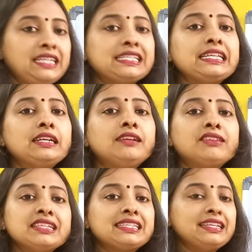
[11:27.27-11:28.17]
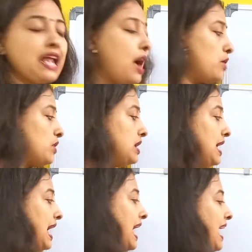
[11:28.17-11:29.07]
here is the noun
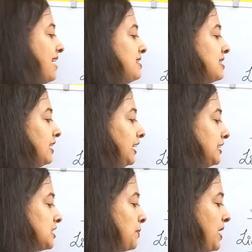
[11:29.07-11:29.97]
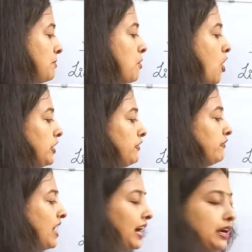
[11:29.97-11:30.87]
and it is being
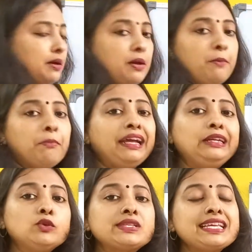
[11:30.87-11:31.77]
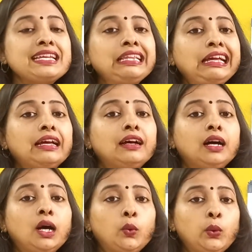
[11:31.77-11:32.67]
modified by using
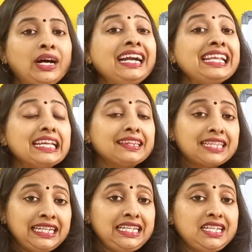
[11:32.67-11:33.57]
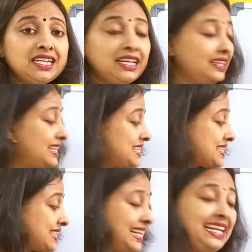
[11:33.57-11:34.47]
a word 3.
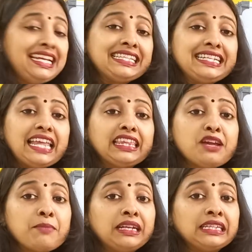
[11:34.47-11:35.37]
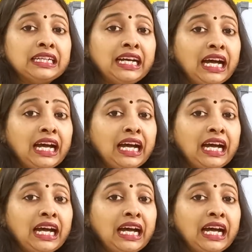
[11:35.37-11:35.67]
This 3 is nothing but a